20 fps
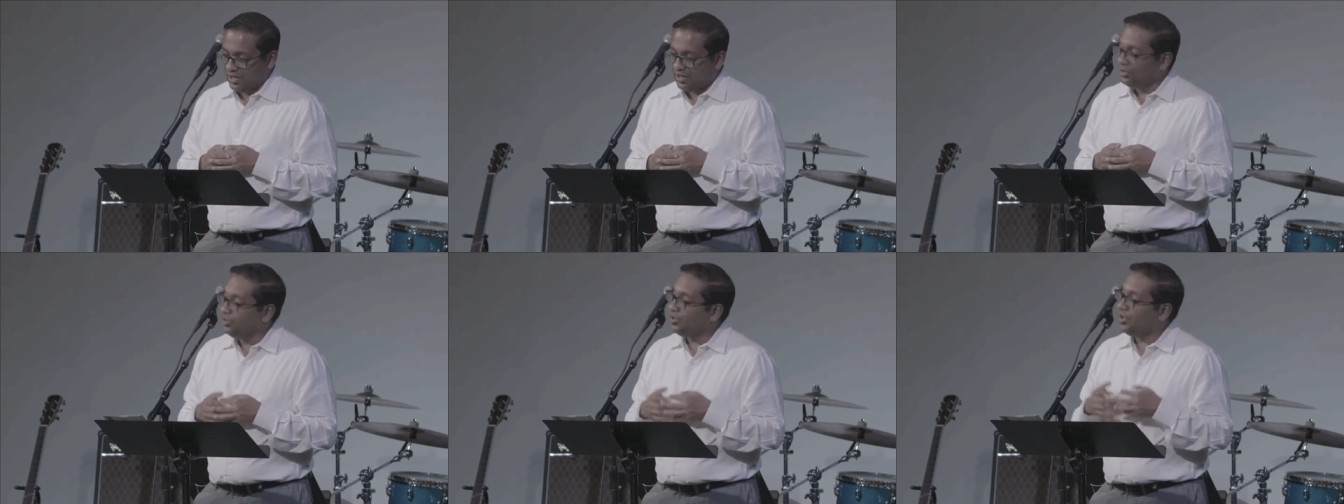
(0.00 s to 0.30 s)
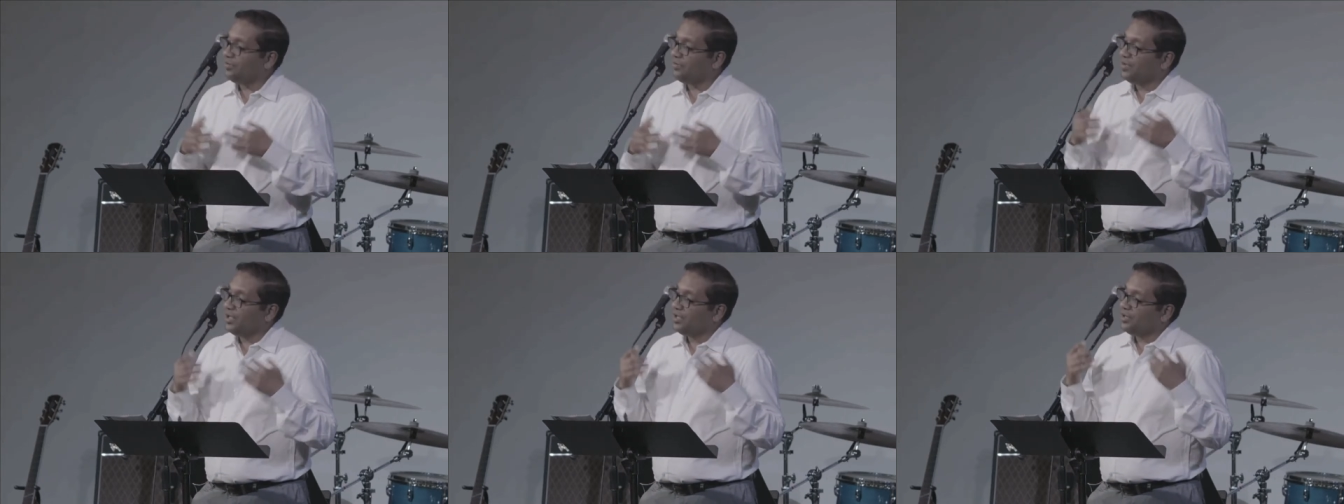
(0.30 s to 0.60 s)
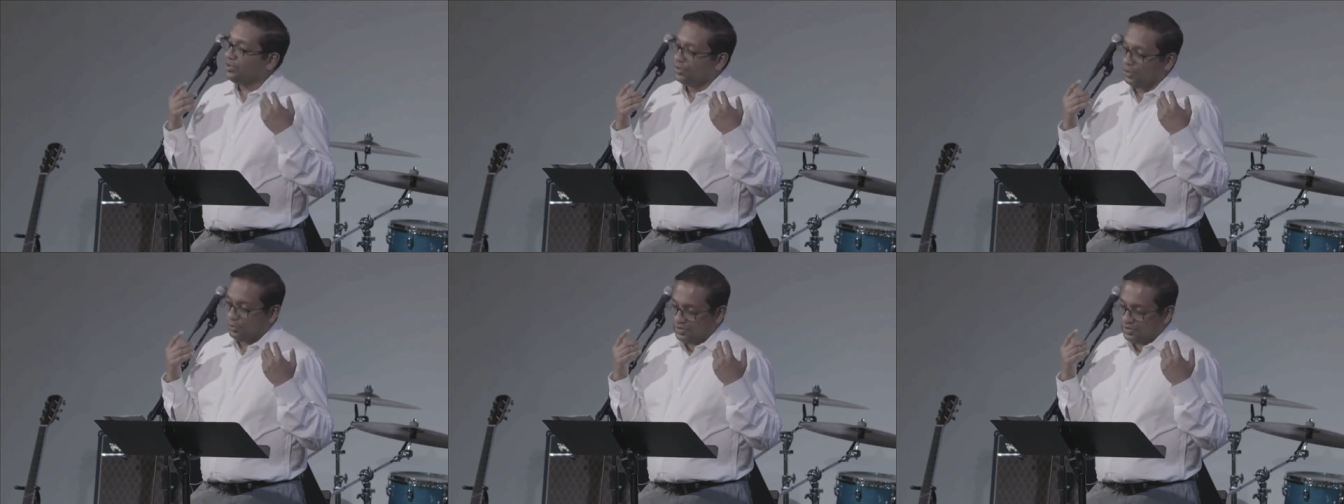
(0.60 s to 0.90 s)
You have
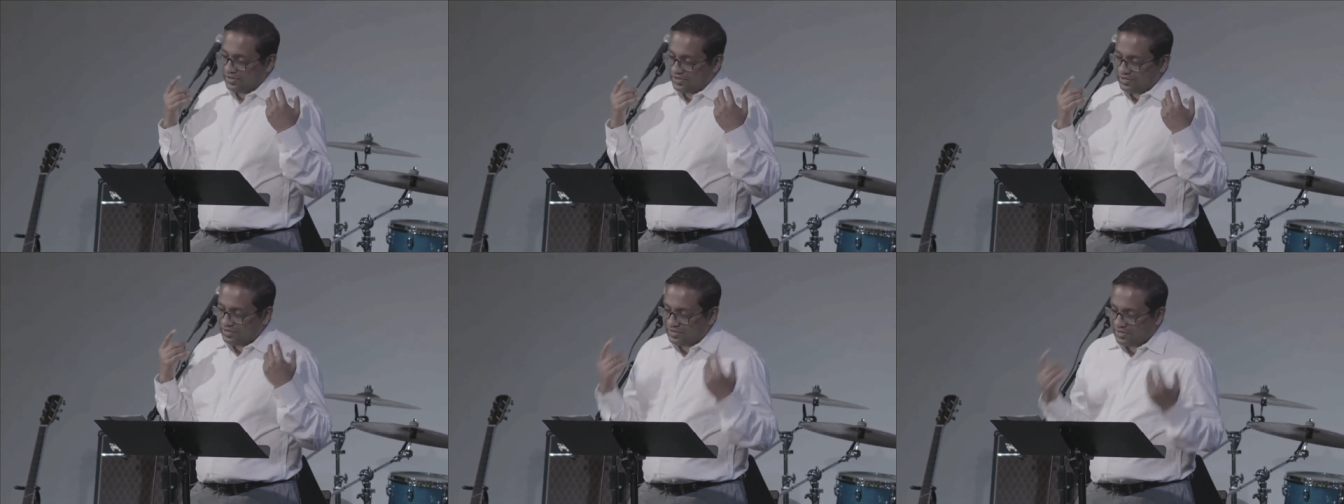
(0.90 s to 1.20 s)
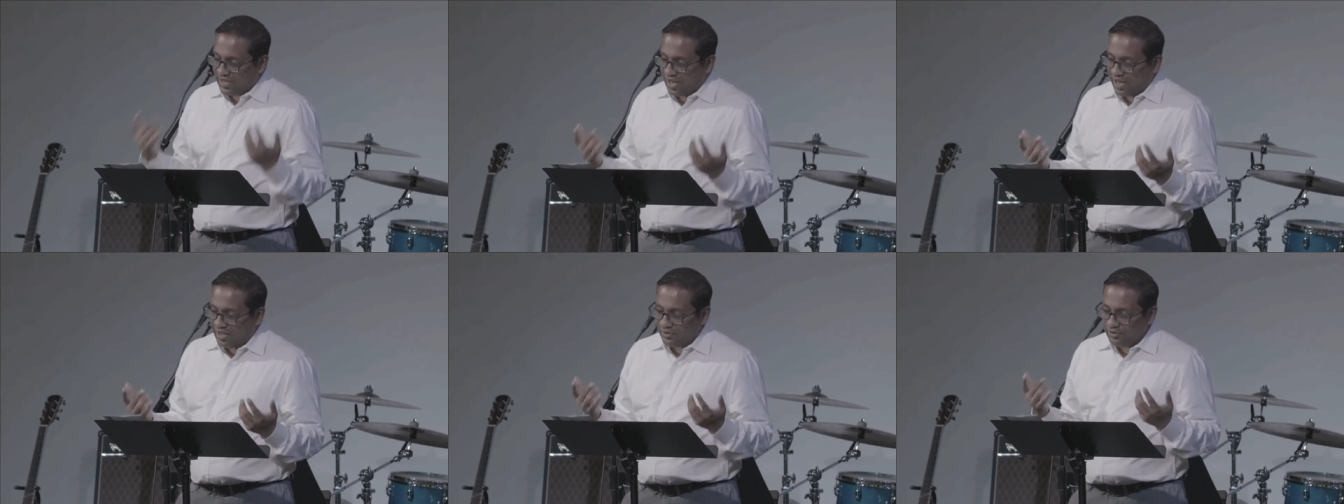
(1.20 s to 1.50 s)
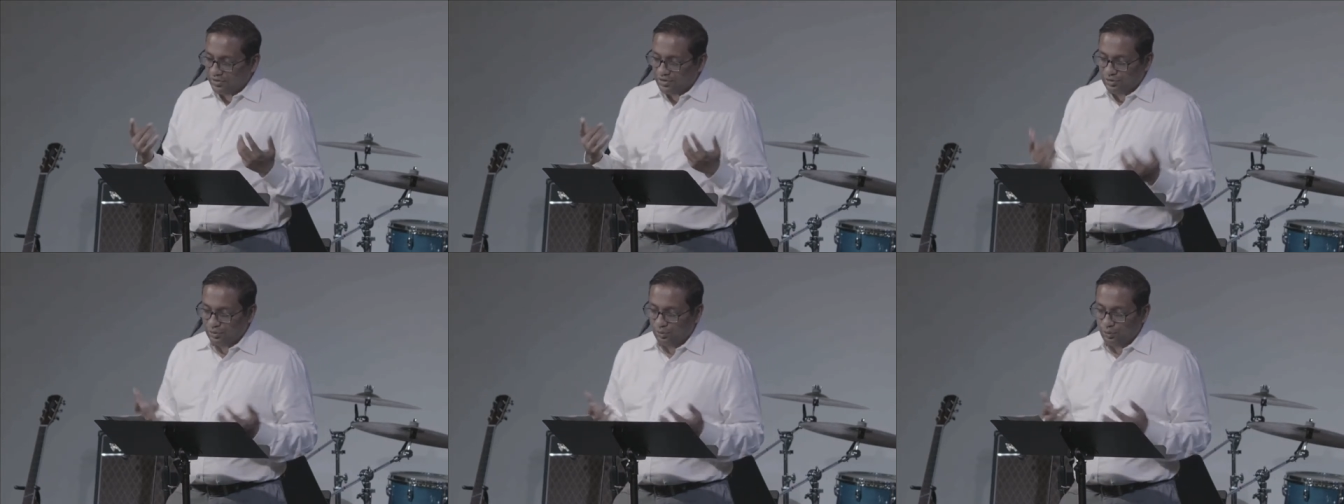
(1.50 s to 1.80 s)
no
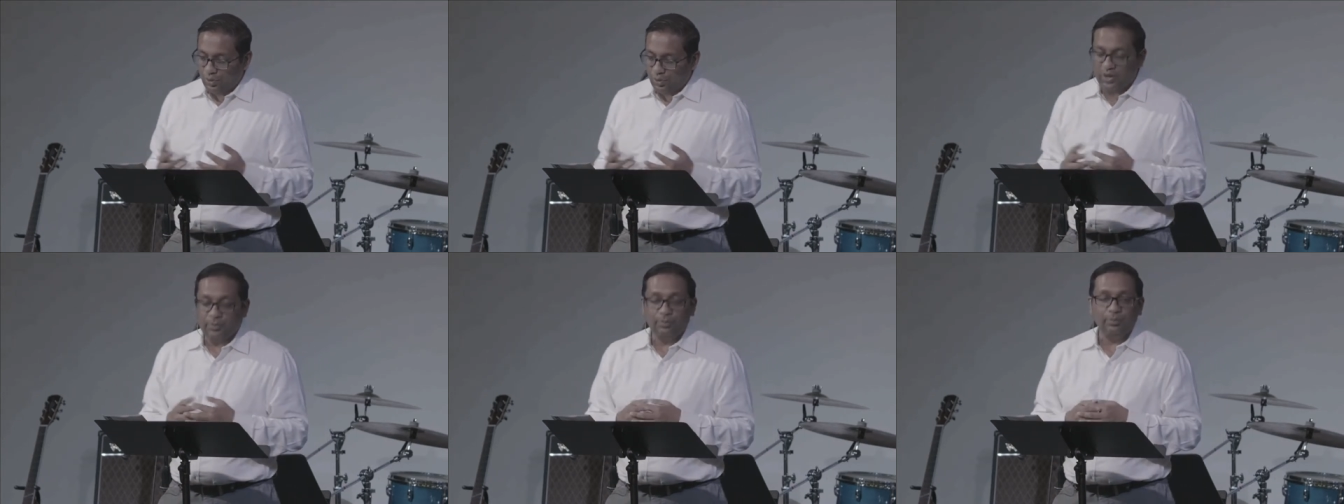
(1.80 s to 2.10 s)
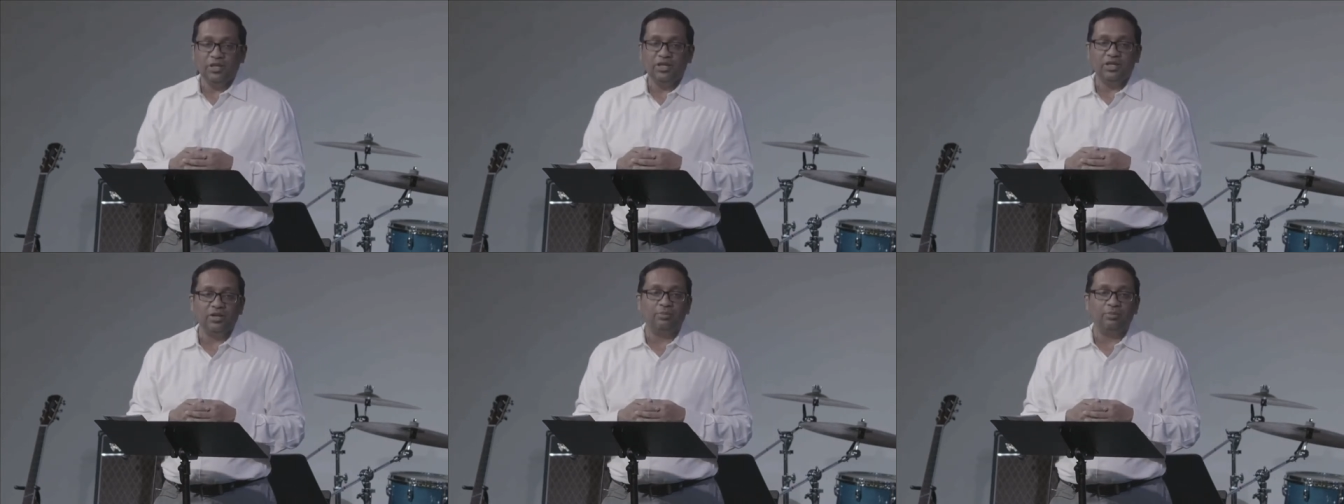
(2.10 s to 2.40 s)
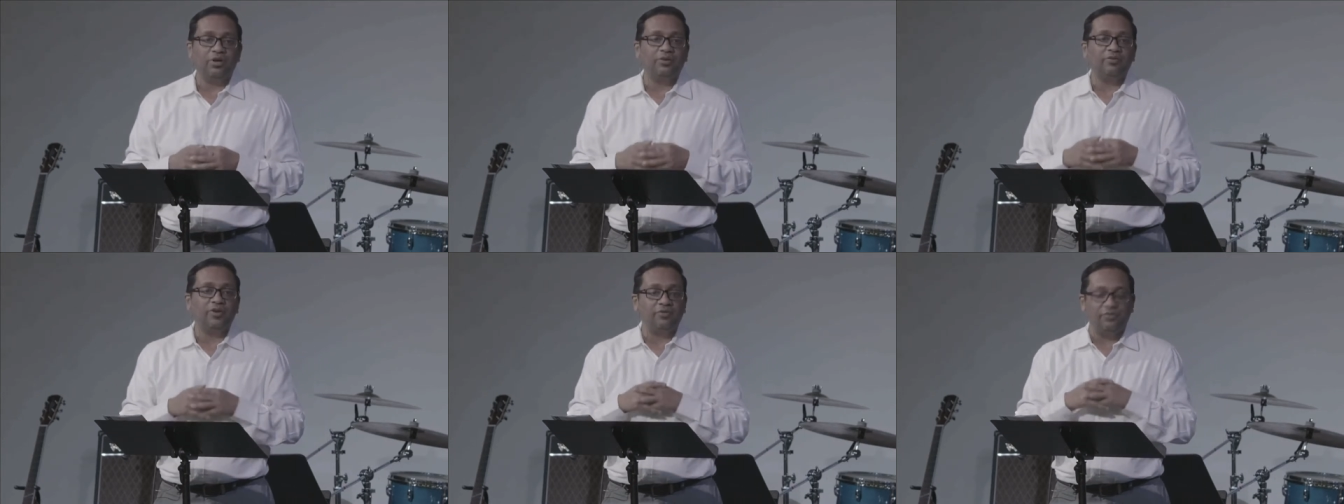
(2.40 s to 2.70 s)
desire to want me
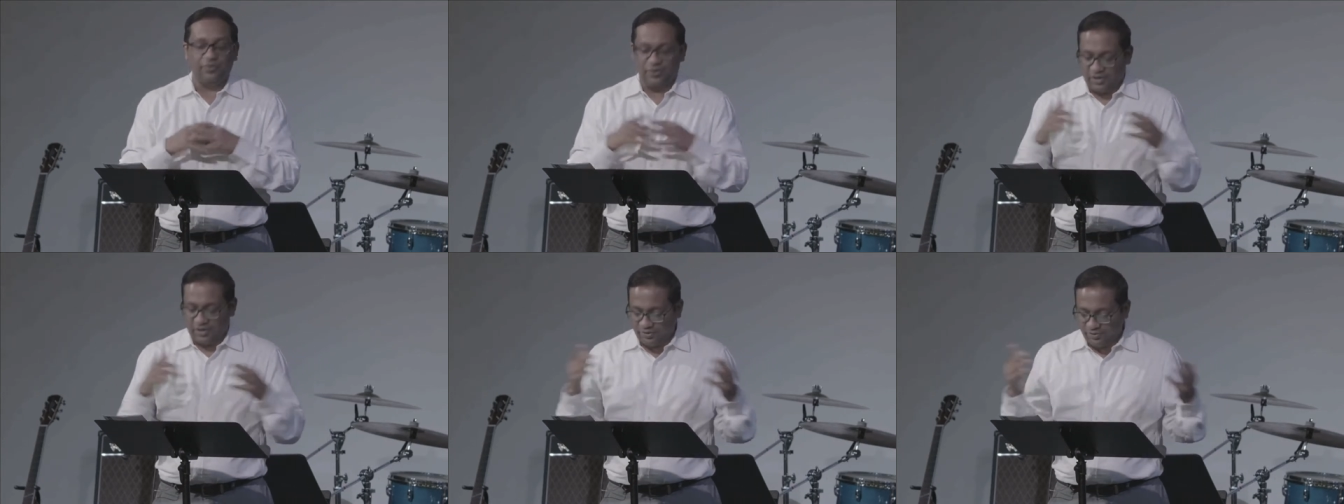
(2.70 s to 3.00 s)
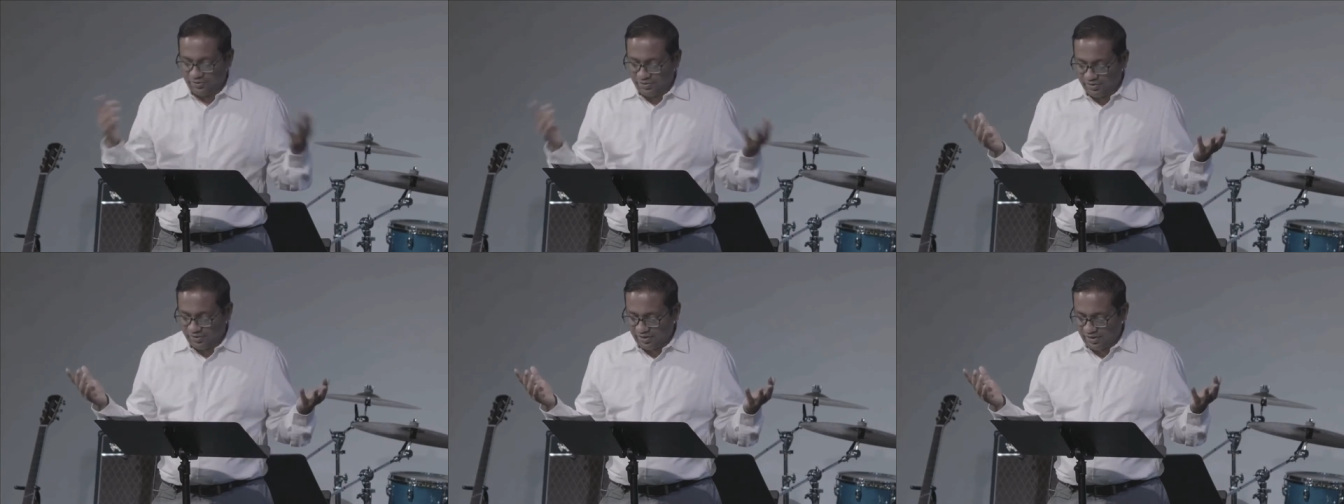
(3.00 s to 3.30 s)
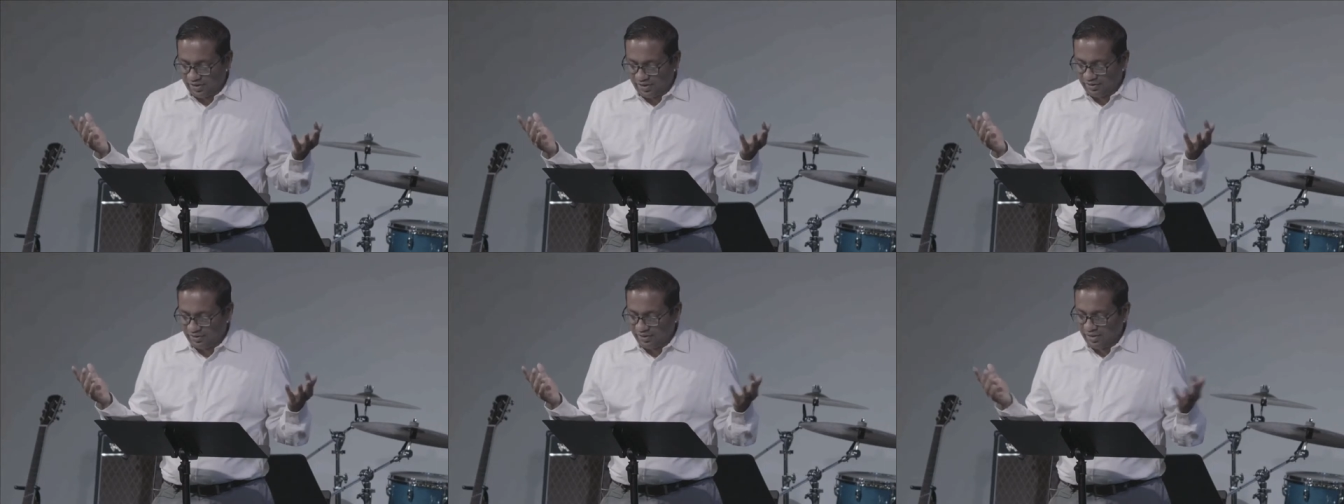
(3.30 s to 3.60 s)
above every other
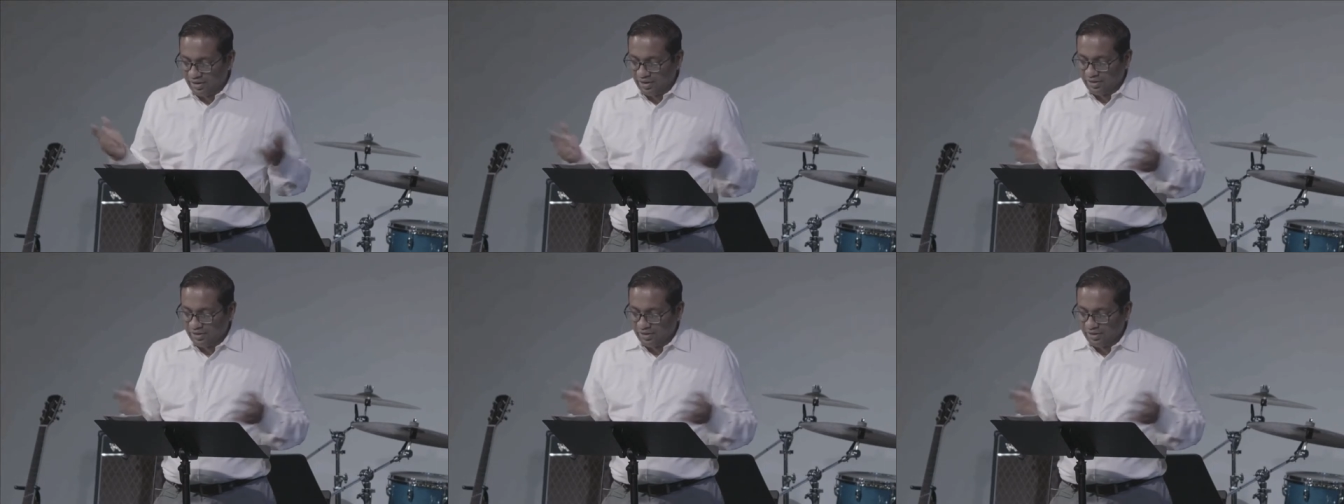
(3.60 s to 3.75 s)
thing.